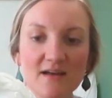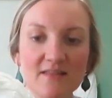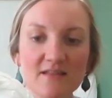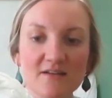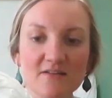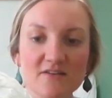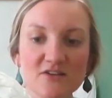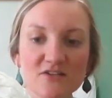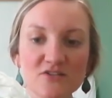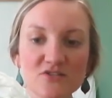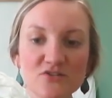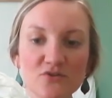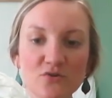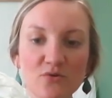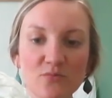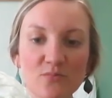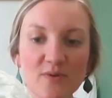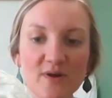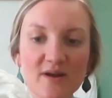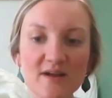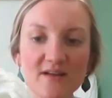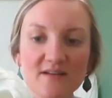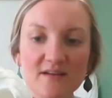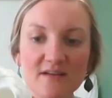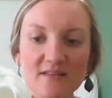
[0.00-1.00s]
There is no
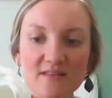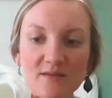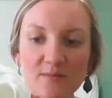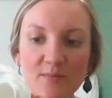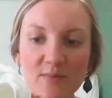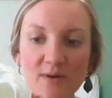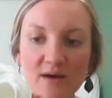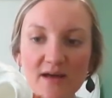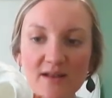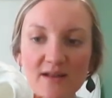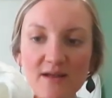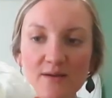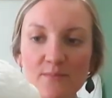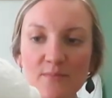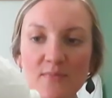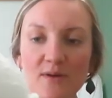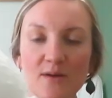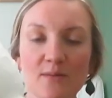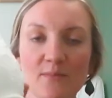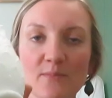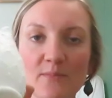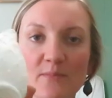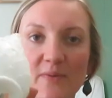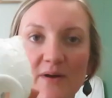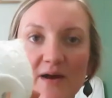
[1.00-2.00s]
brand on the bottom,
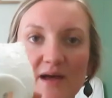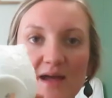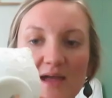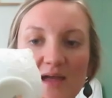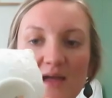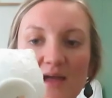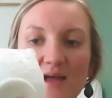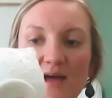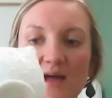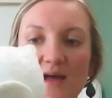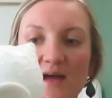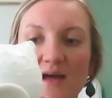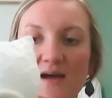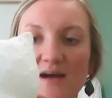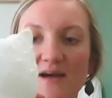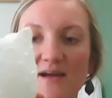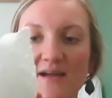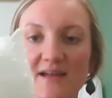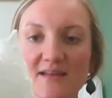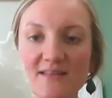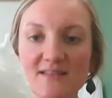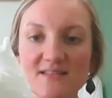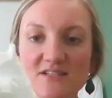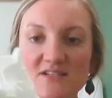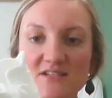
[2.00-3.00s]
but
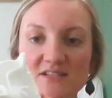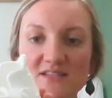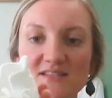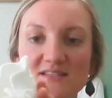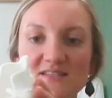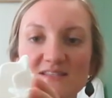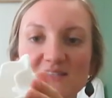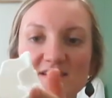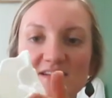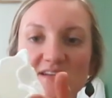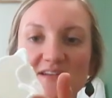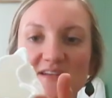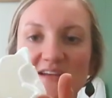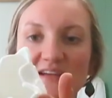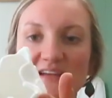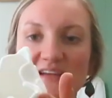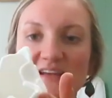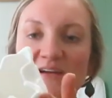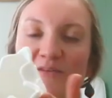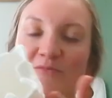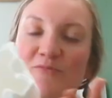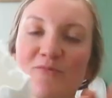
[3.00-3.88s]
it's just, it